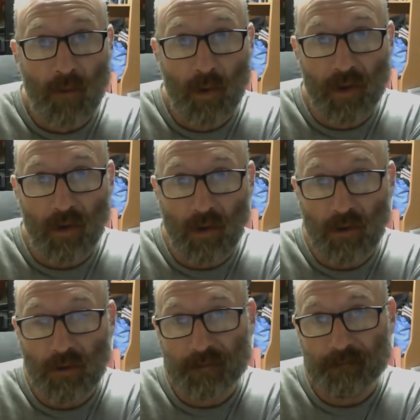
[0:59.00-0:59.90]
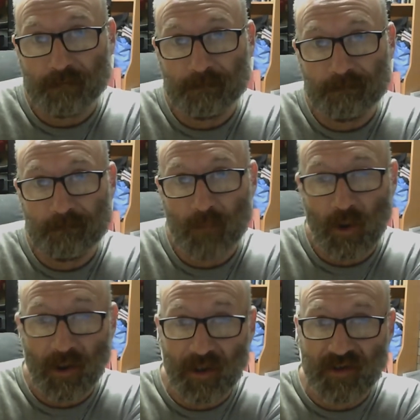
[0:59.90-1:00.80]
Morning all.
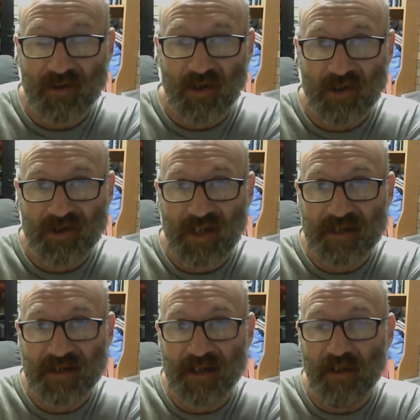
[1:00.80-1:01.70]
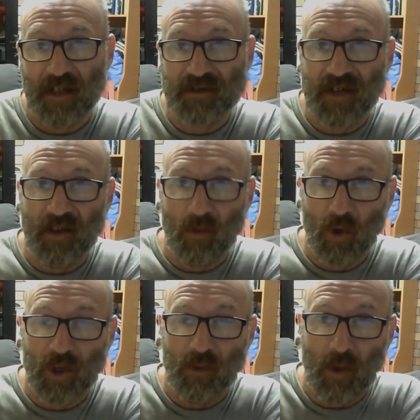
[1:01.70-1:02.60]
Well, it is Thursday, second last day of the
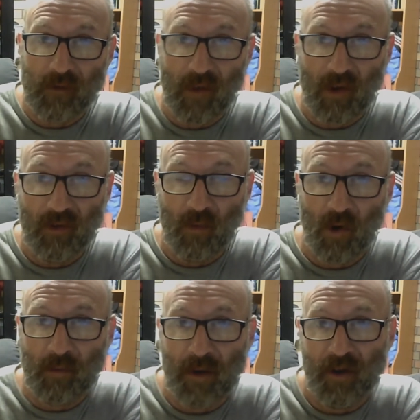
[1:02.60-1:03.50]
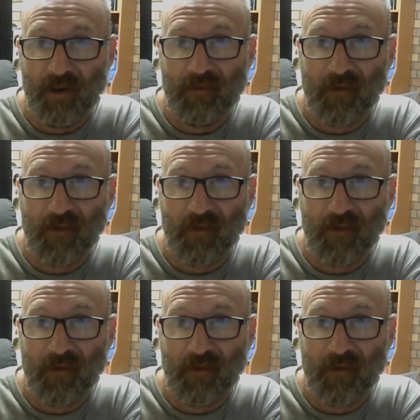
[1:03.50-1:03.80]
working week for those that work Monday to